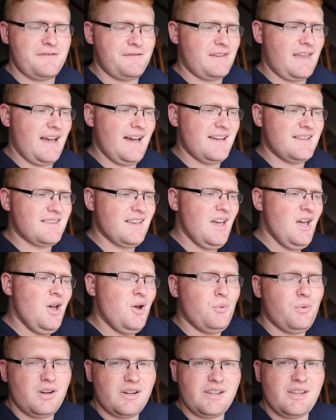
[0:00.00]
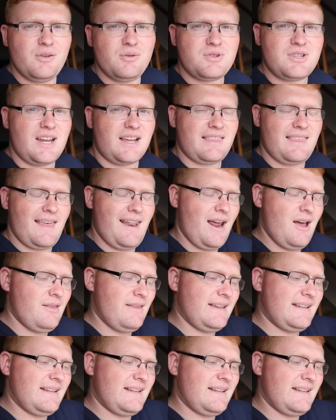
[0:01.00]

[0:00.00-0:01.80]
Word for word: If you guys want to go check that out,